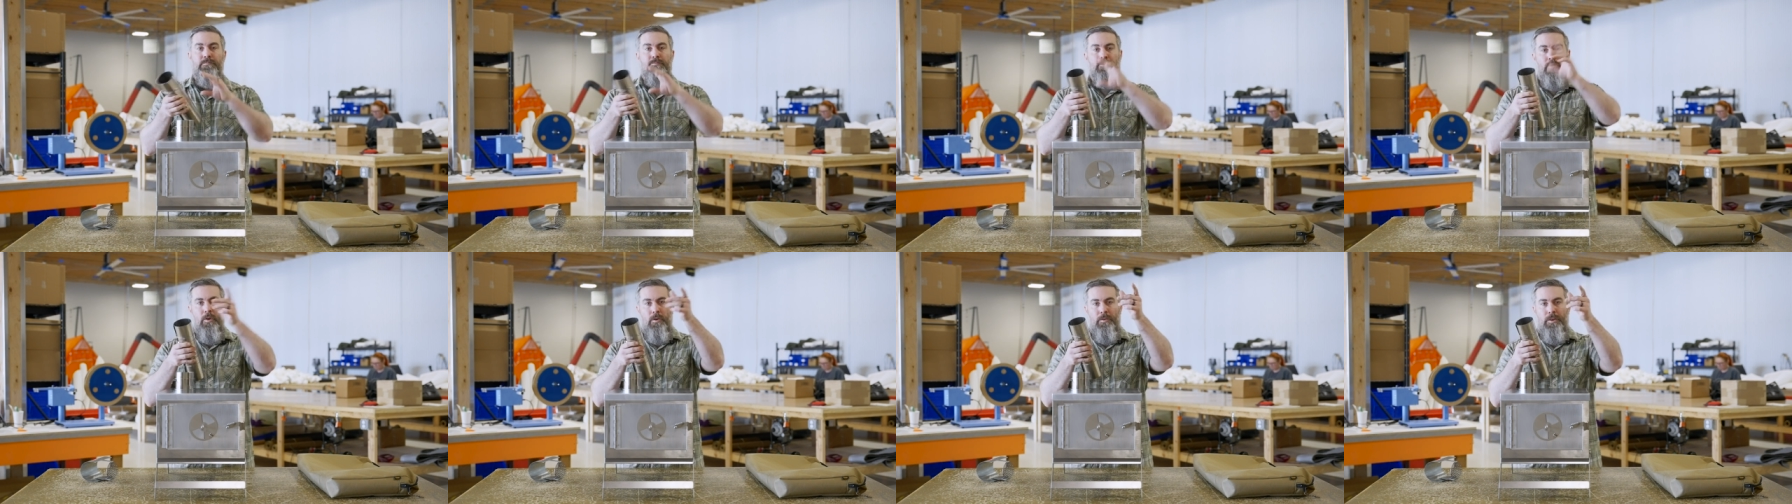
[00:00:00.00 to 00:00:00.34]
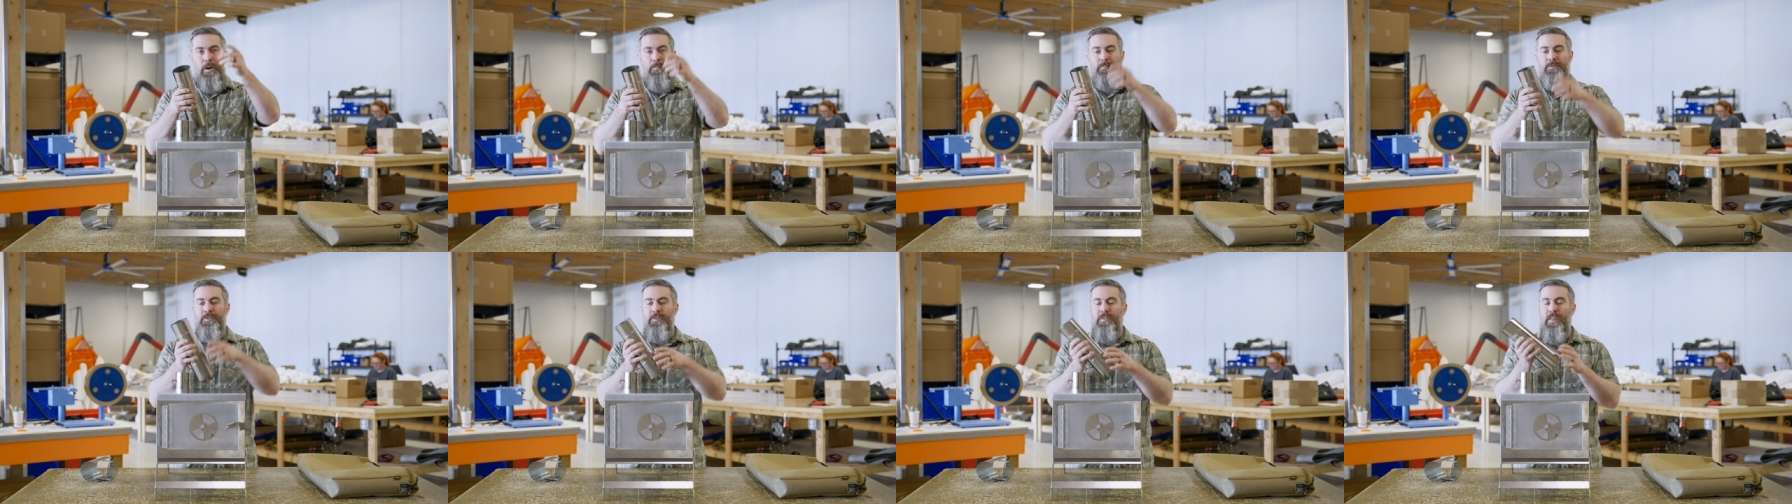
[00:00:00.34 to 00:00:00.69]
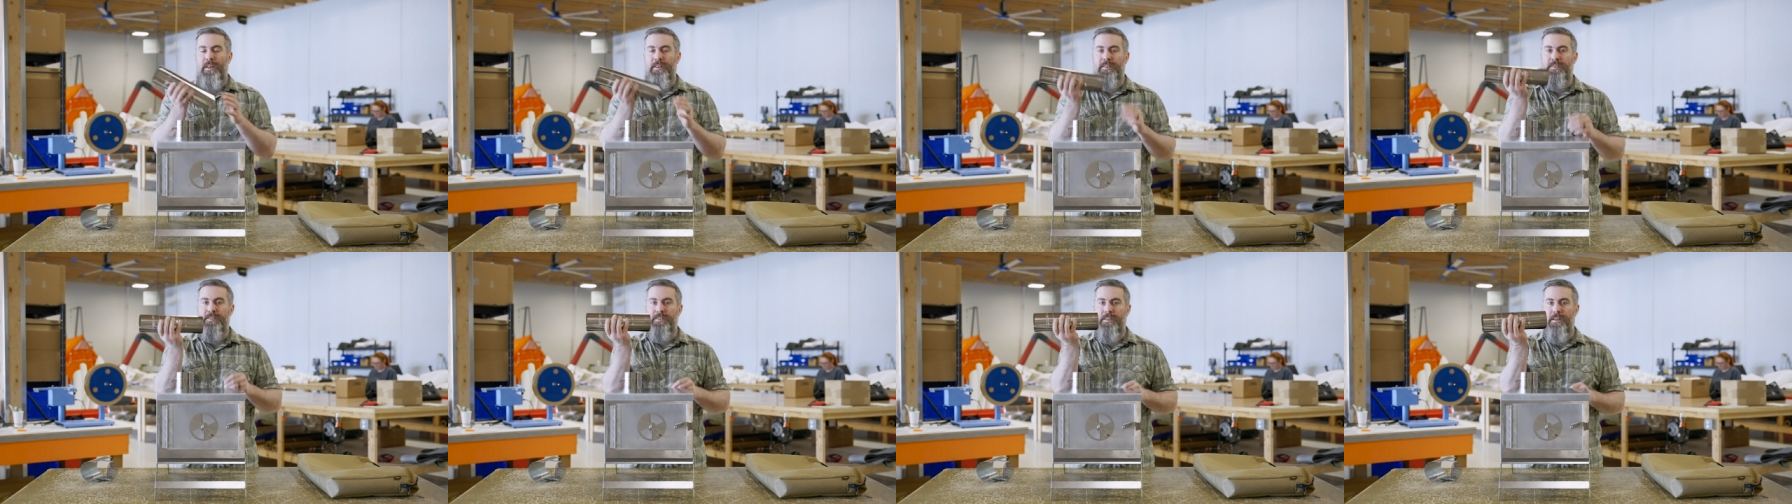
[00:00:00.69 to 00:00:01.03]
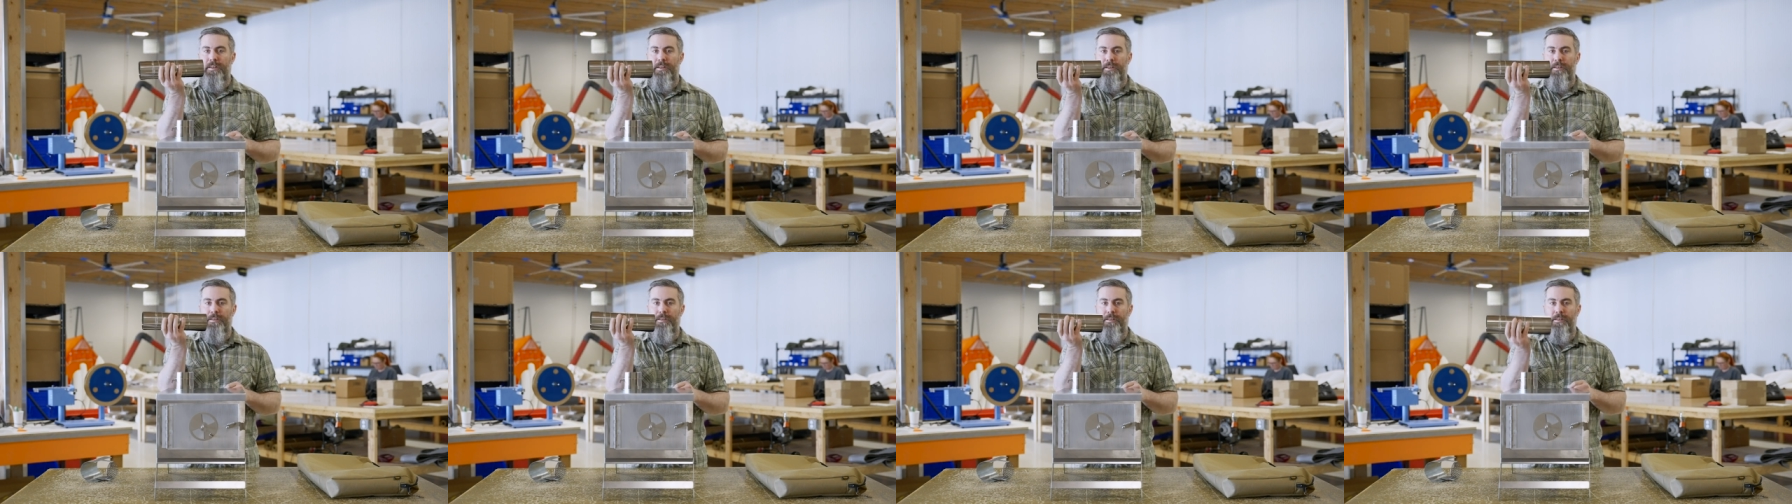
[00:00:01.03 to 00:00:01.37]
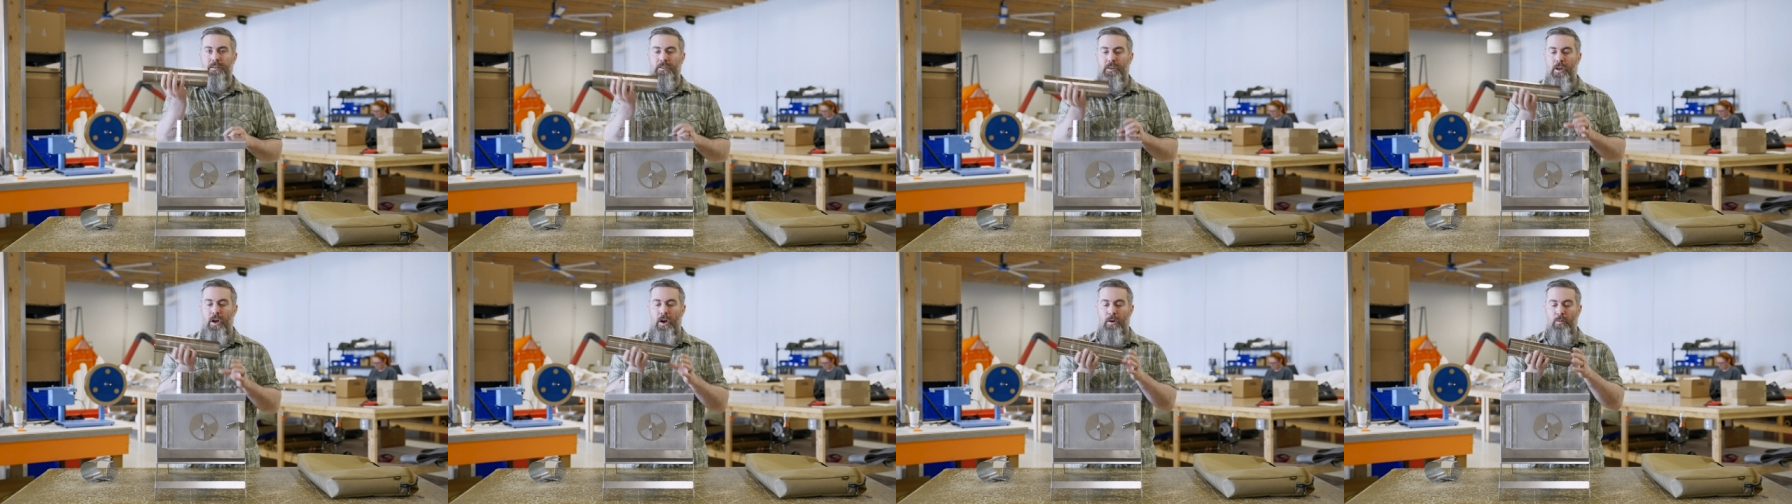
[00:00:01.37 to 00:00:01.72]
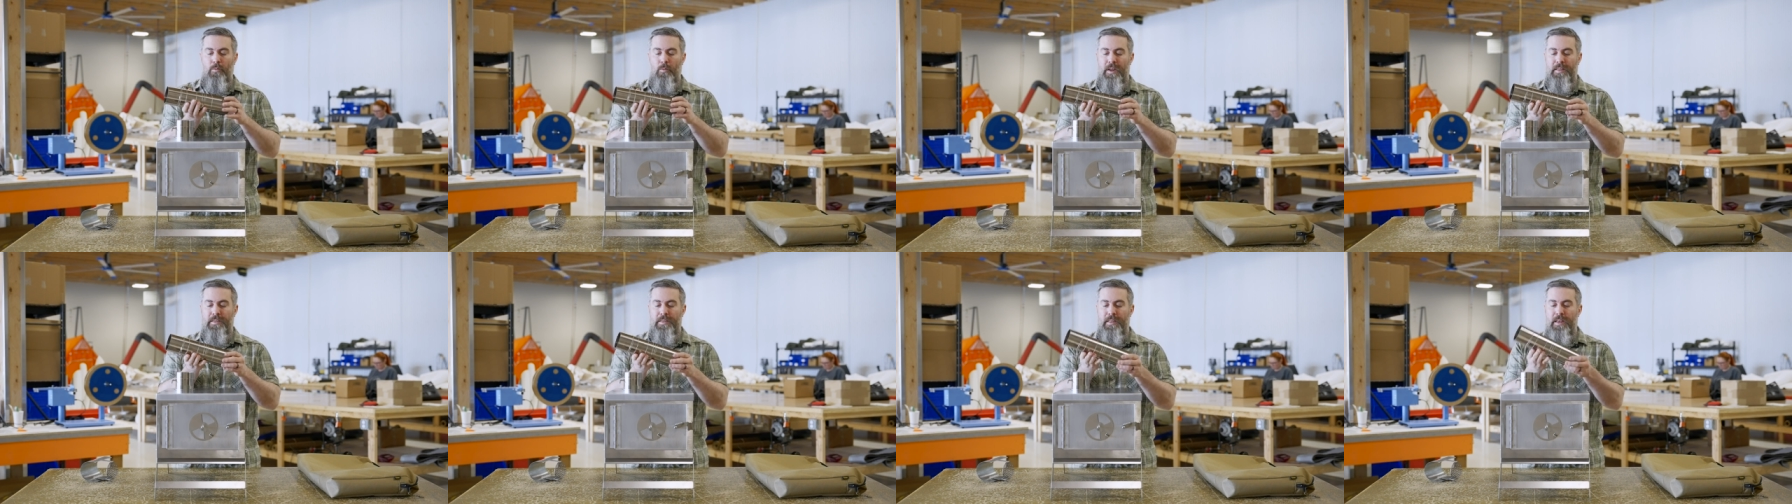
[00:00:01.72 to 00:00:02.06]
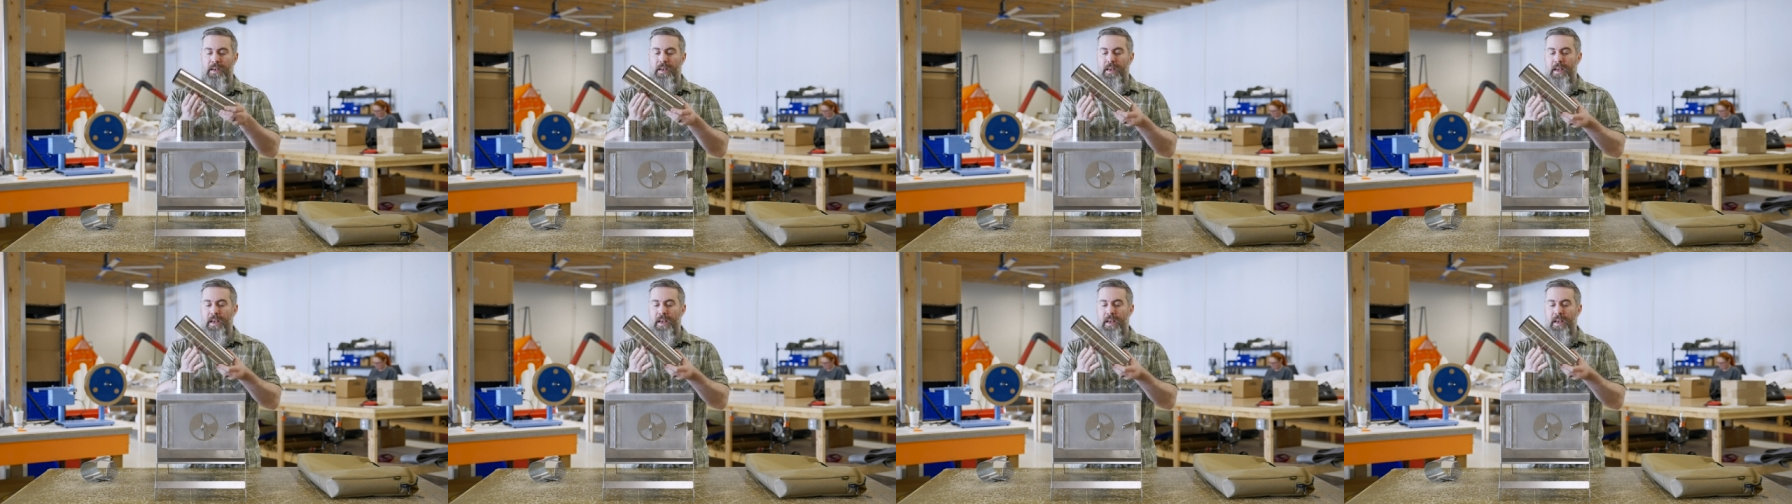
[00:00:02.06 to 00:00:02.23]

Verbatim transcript: rolled up so that it's the long width.